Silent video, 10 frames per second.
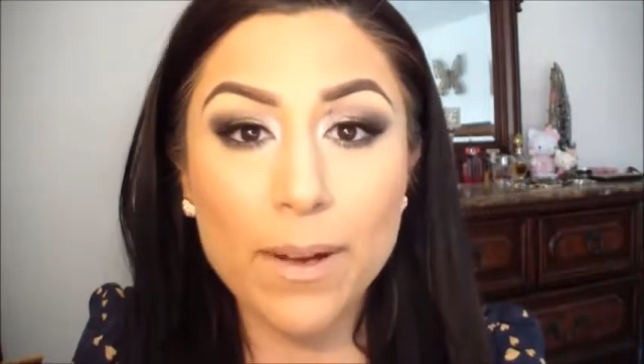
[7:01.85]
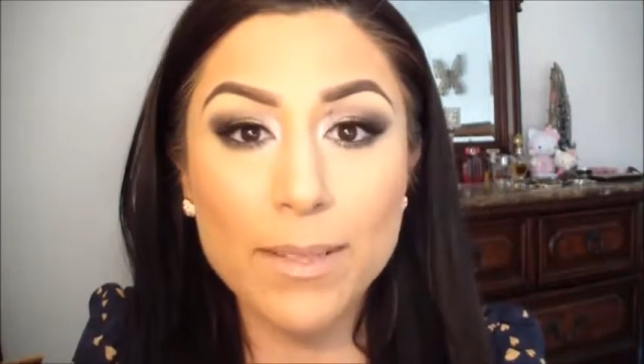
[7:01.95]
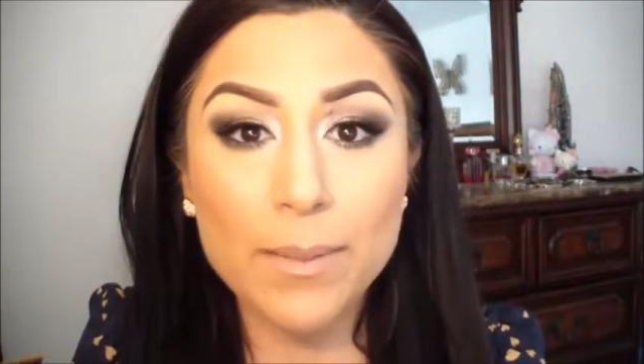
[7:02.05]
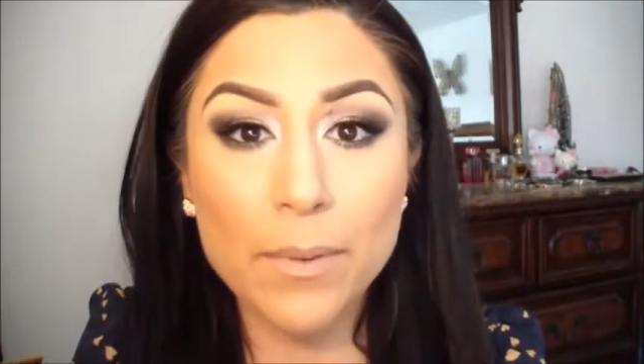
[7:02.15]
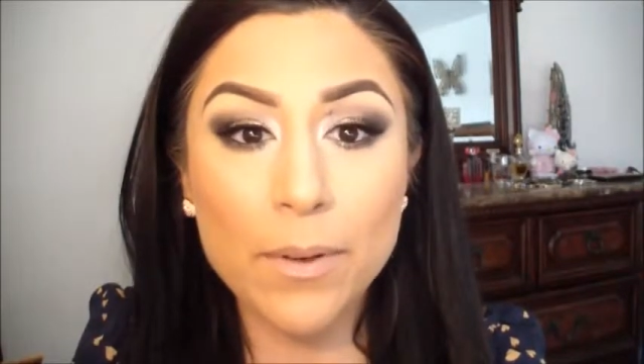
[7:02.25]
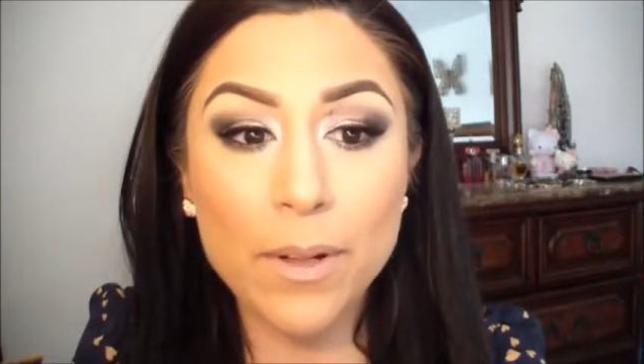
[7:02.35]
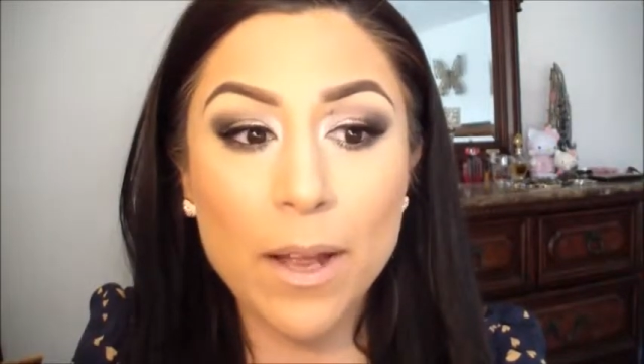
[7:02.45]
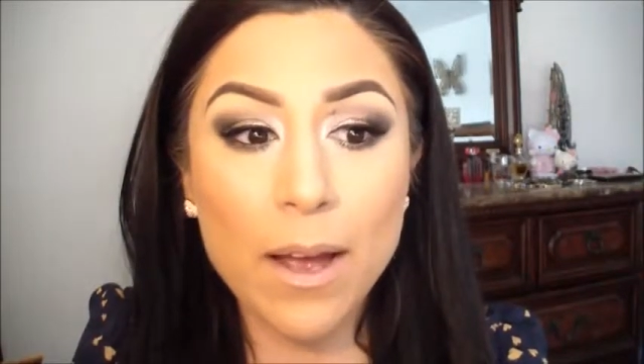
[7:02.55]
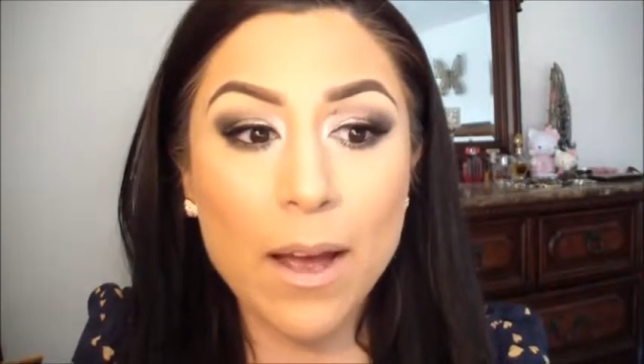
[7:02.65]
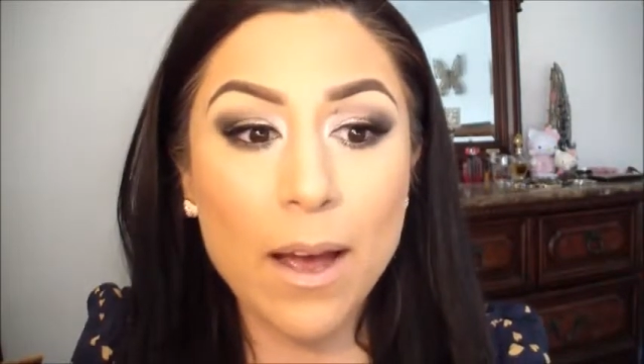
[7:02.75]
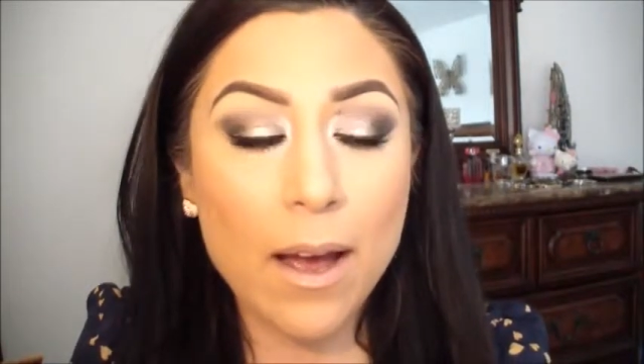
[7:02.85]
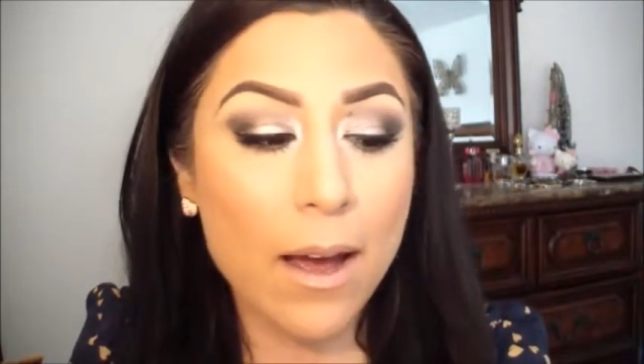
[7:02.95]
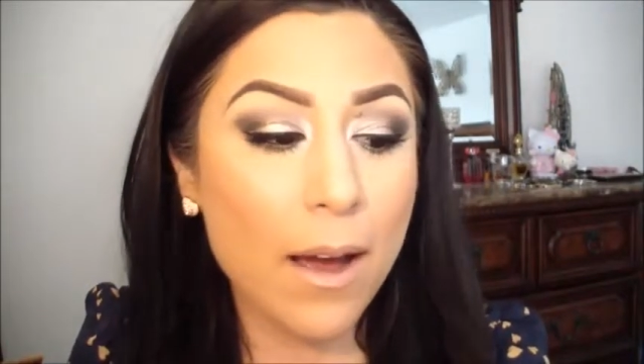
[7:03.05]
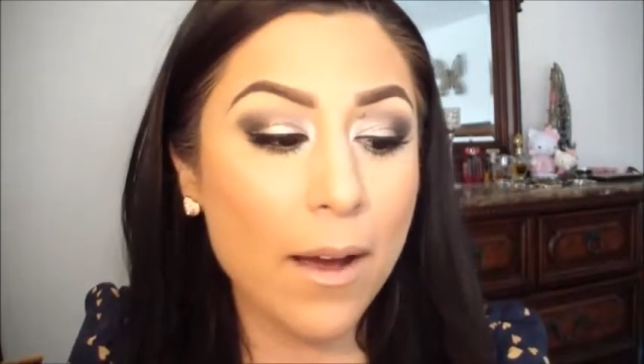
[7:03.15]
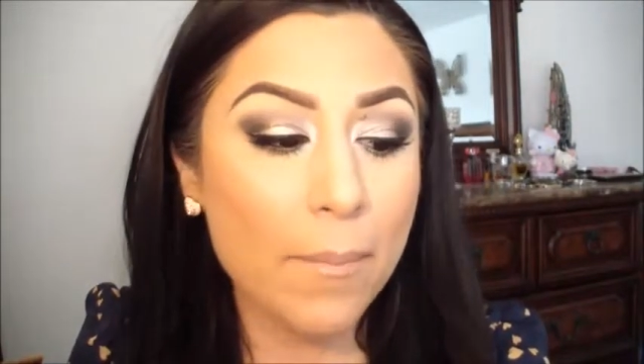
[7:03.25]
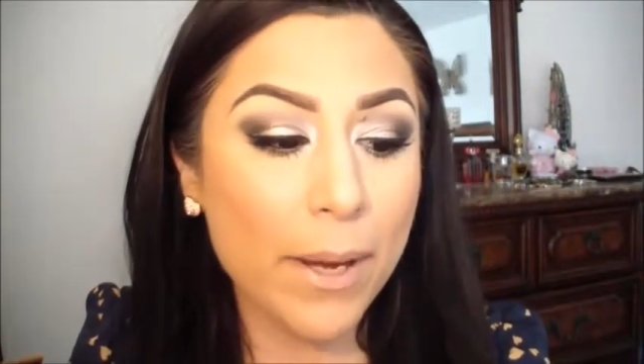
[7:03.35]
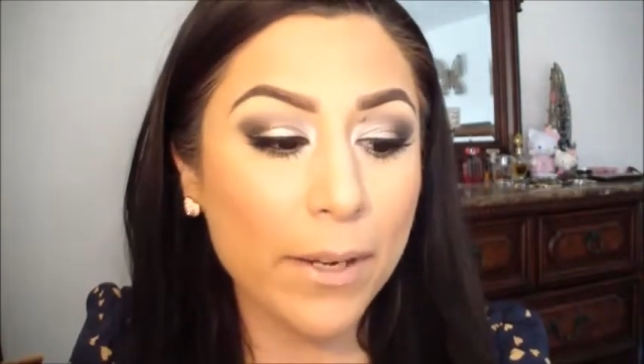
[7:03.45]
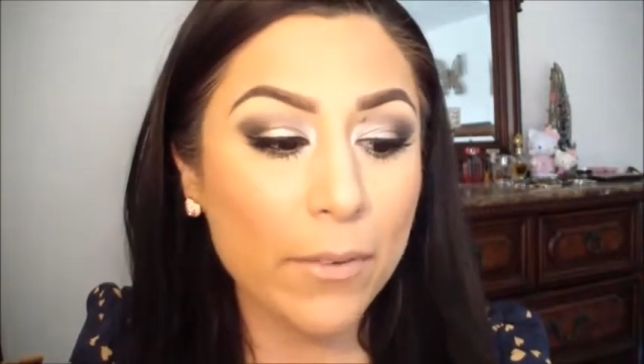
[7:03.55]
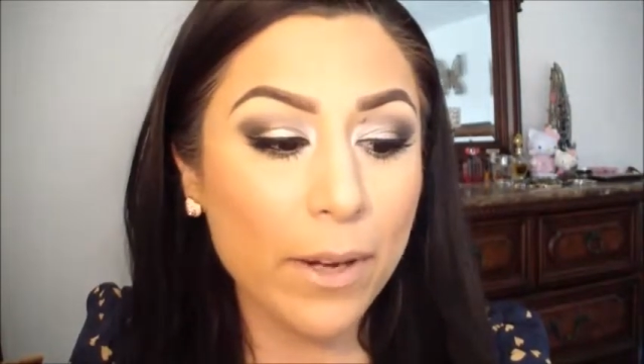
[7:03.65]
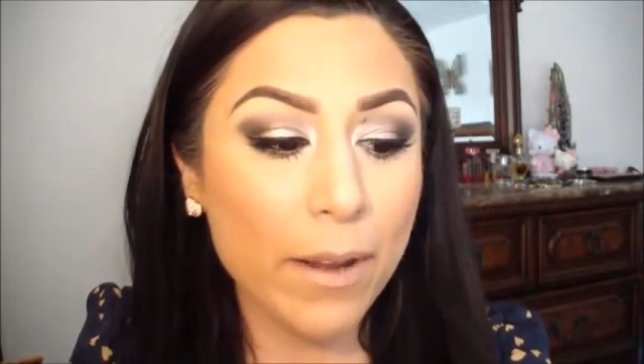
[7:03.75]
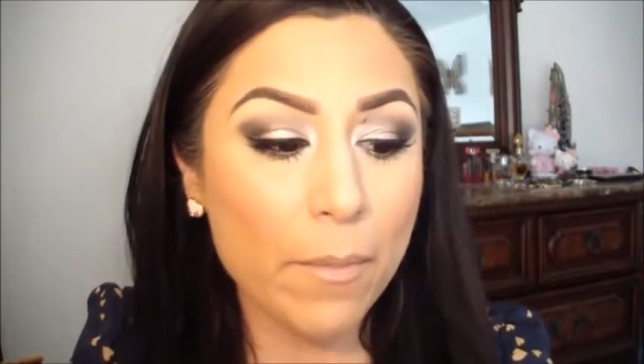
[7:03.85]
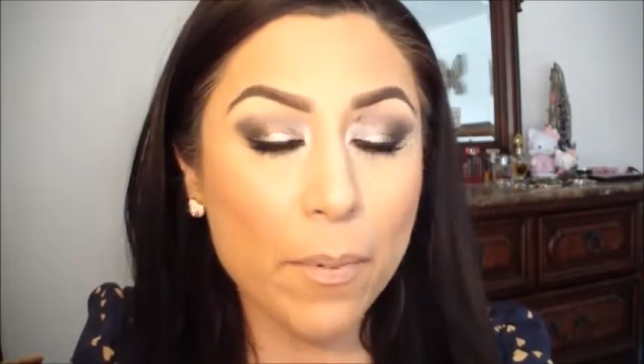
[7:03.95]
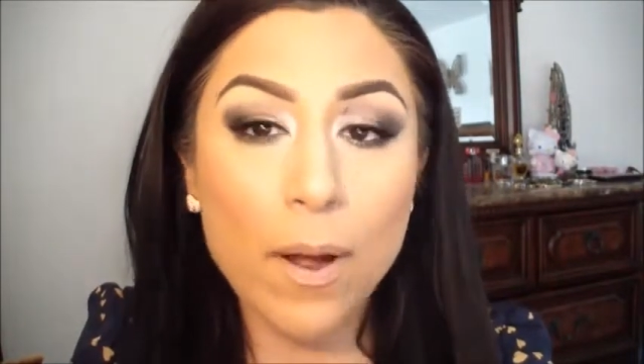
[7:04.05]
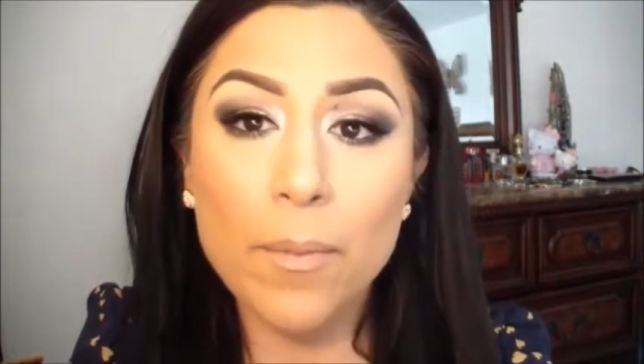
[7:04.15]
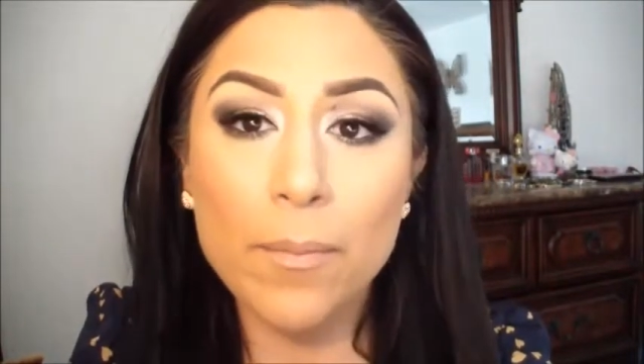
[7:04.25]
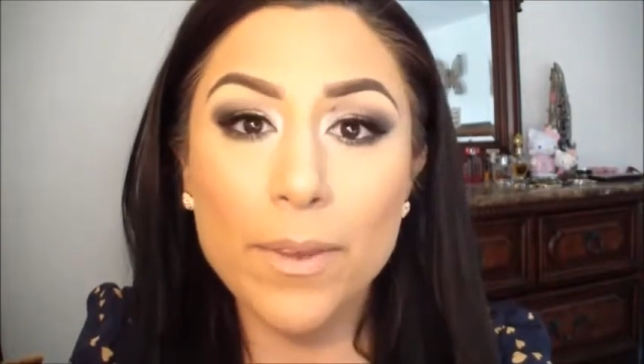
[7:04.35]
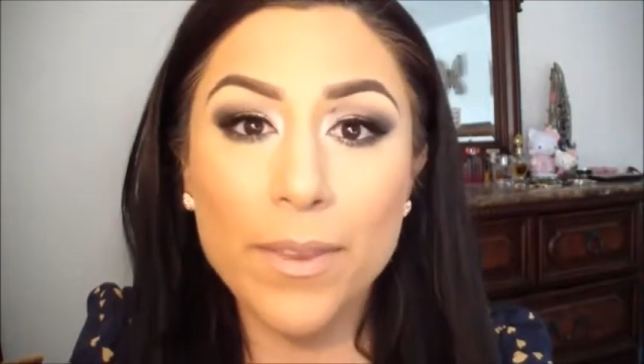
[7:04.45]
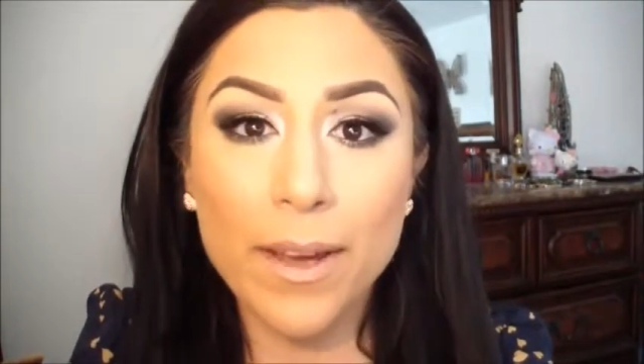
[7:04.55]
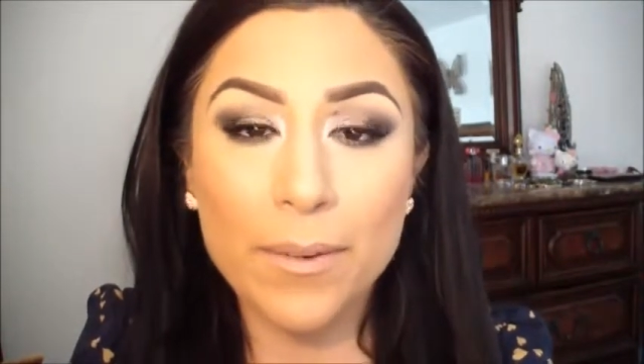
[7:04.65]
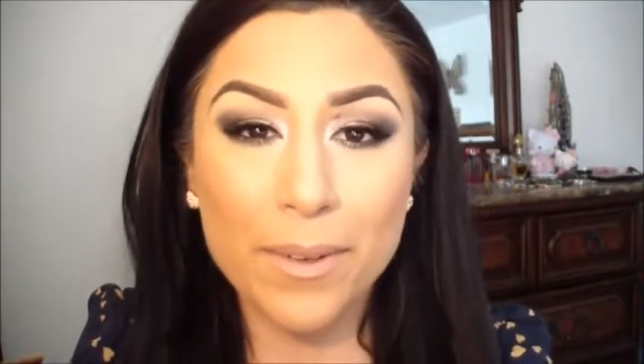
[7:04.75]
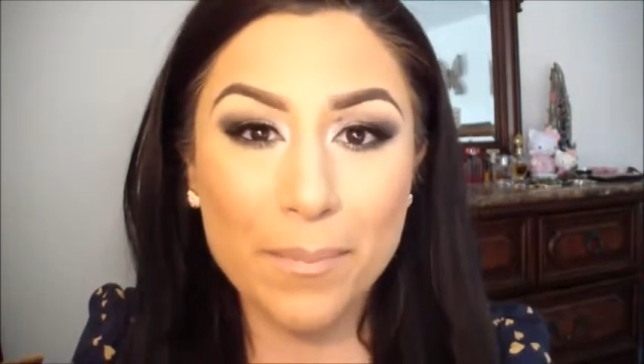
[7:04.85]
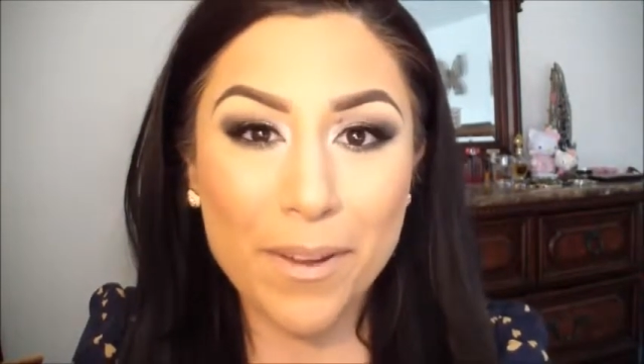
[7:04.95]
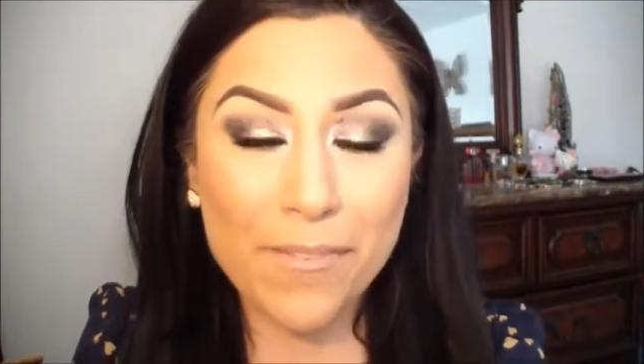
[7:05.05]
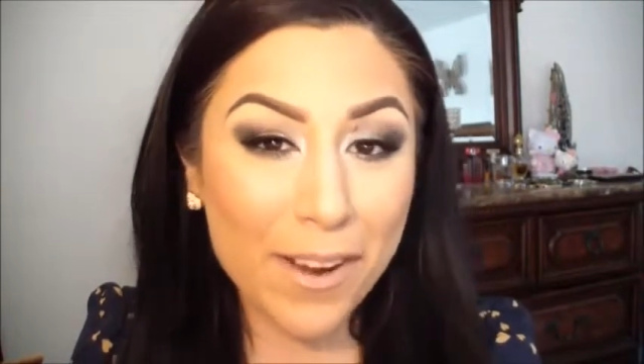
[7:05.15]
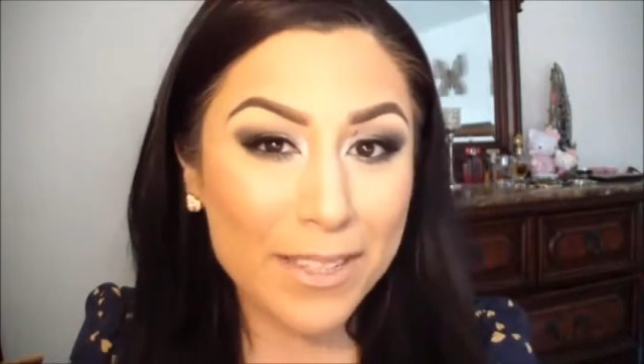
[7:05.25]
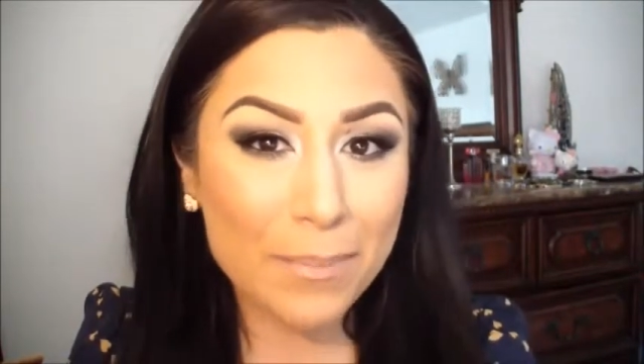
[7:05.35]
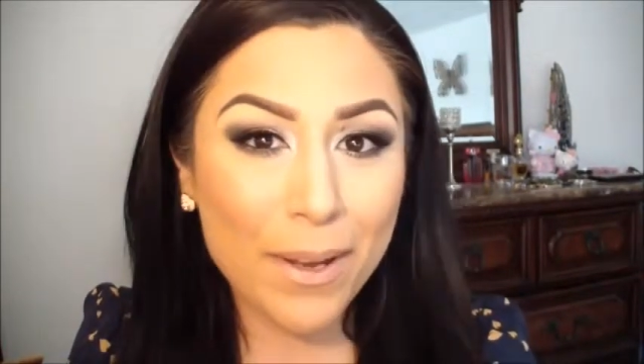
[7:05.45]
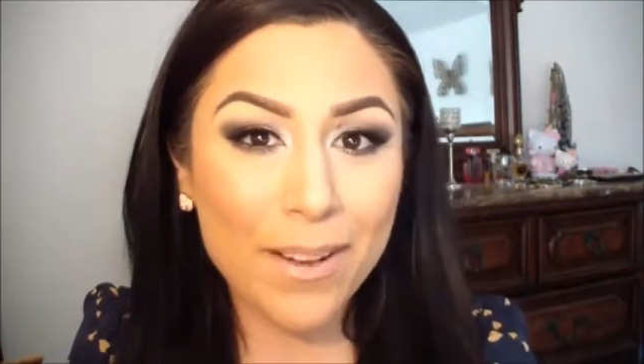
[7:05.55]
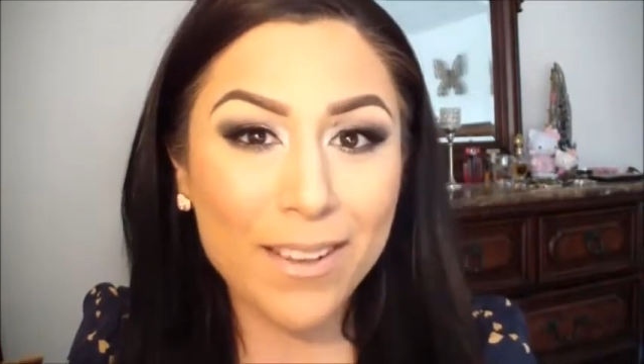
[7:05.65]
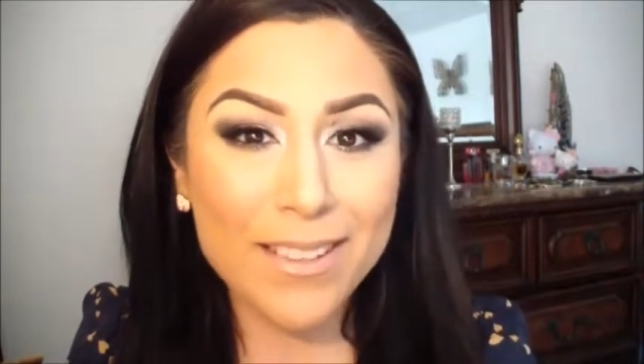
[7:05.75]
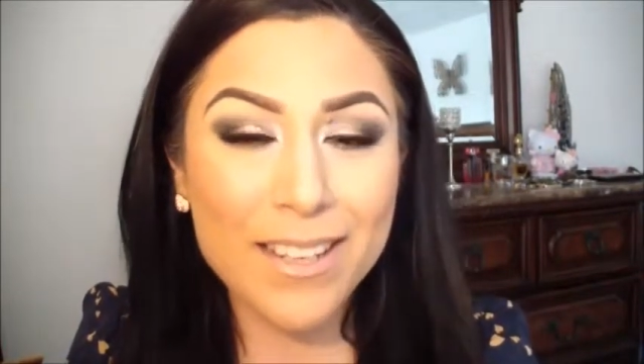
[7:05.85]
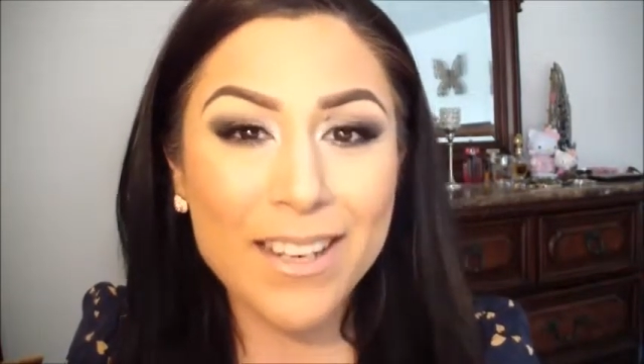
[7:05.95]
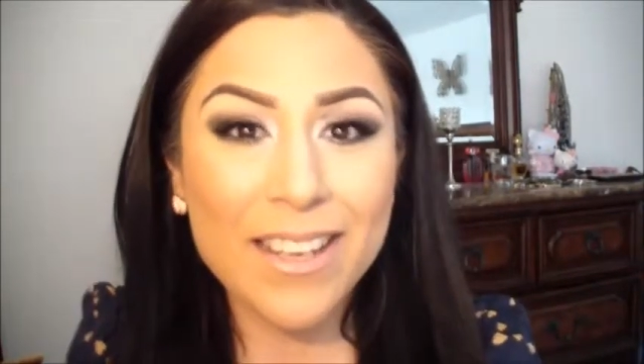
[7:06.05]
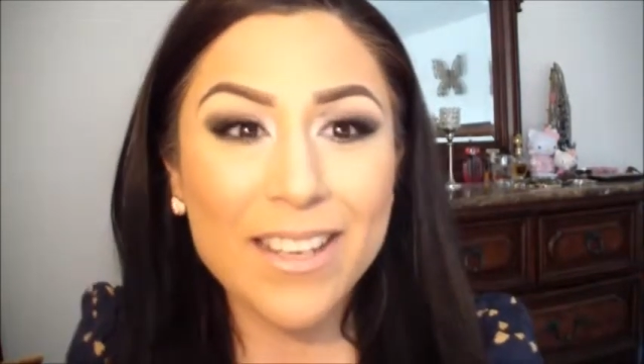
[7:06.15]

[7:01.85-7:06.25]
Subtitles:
possible. I don't have a problem with that with my Vice palette.